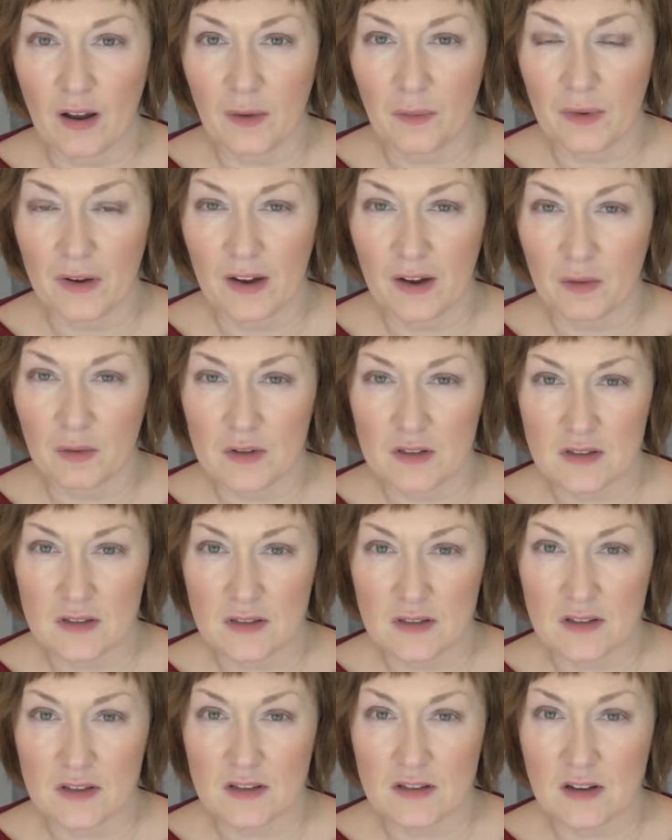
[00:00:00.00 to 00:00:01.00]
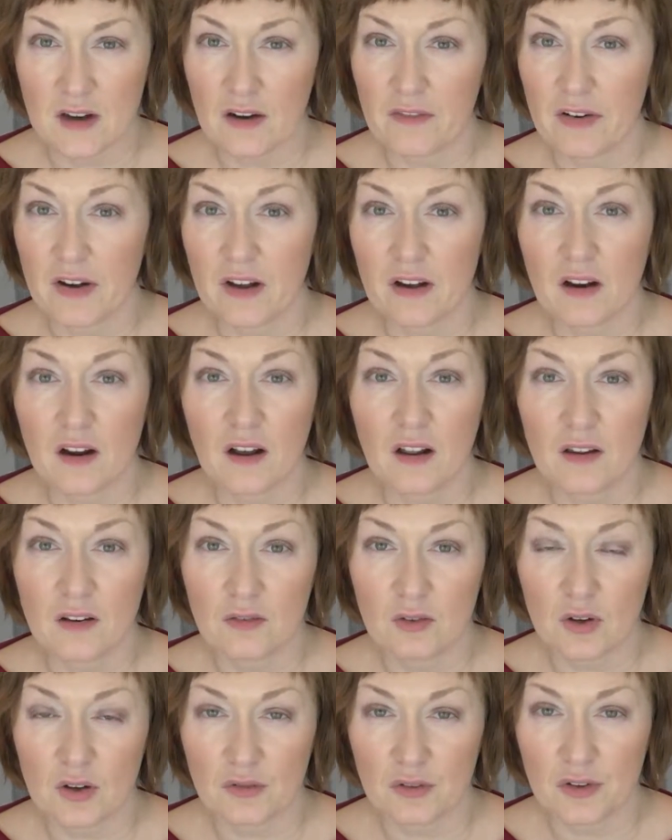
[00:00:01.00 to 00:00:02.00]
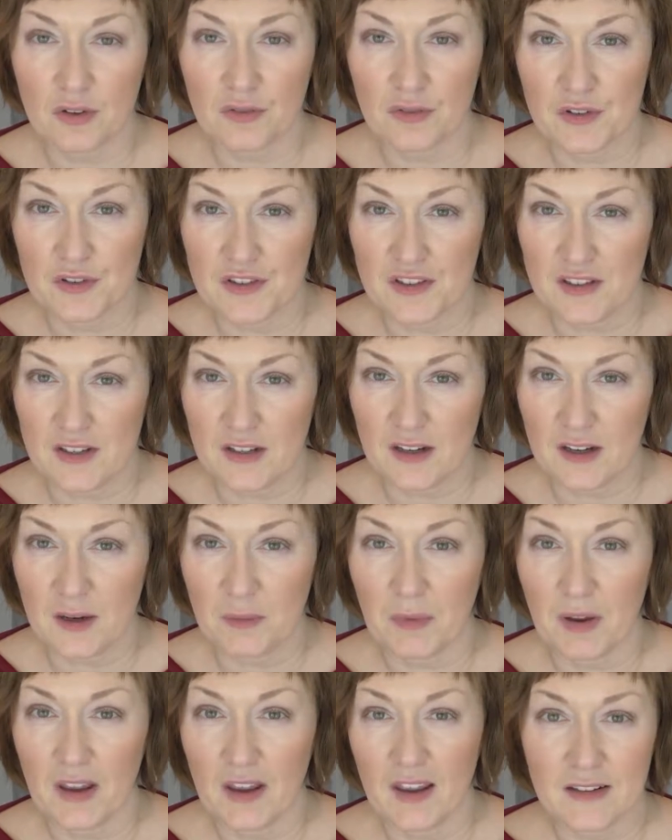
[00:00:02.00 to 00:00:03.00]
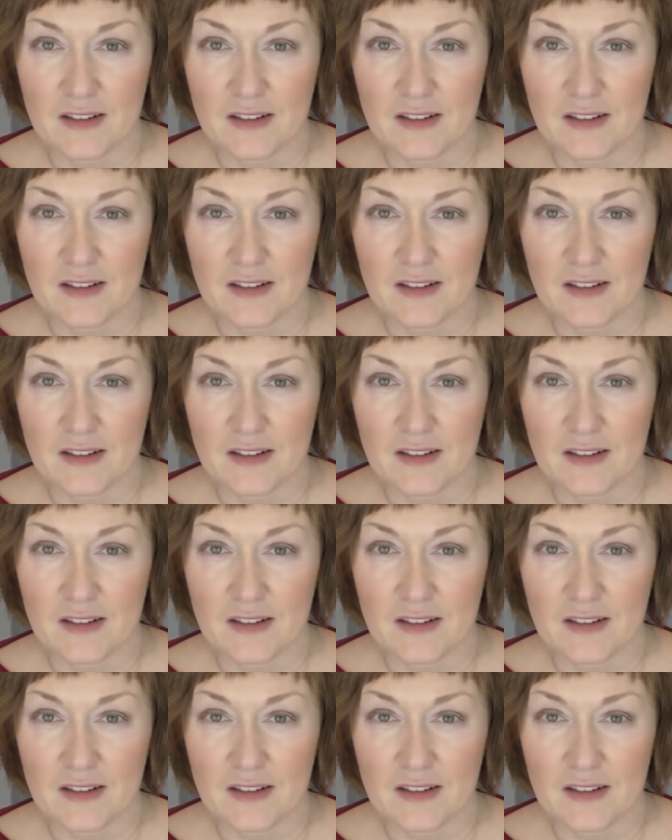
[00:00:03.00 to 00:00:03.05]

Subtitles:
when I was discovering color work for the first time.